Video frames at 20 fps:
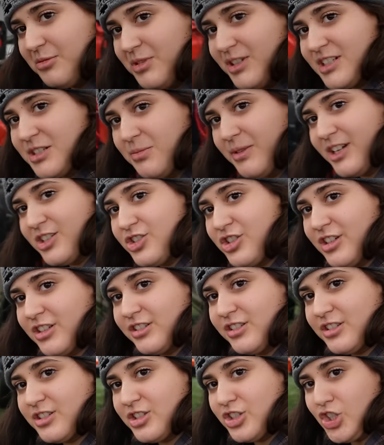It makes my
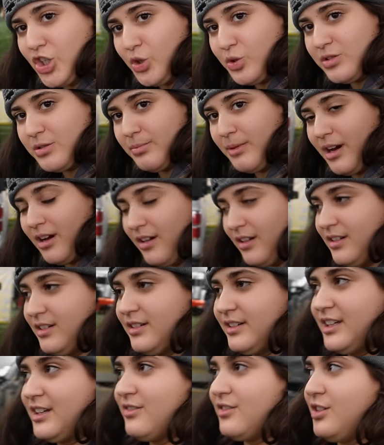truck look so small,
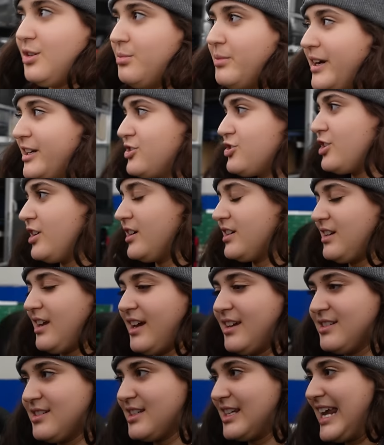even though my truck
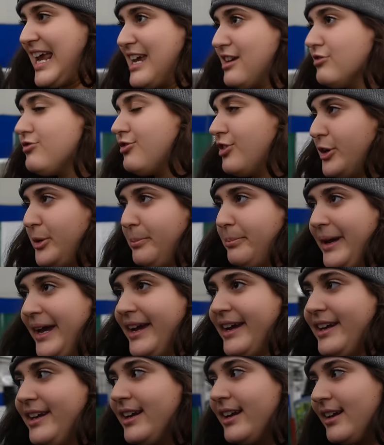has an 8-foot
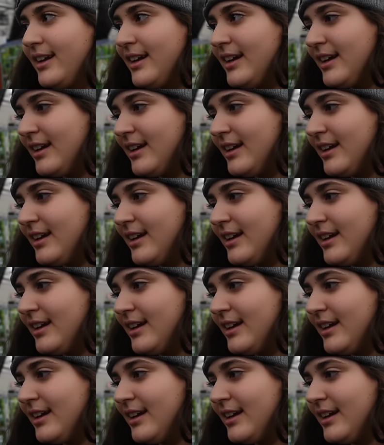bed.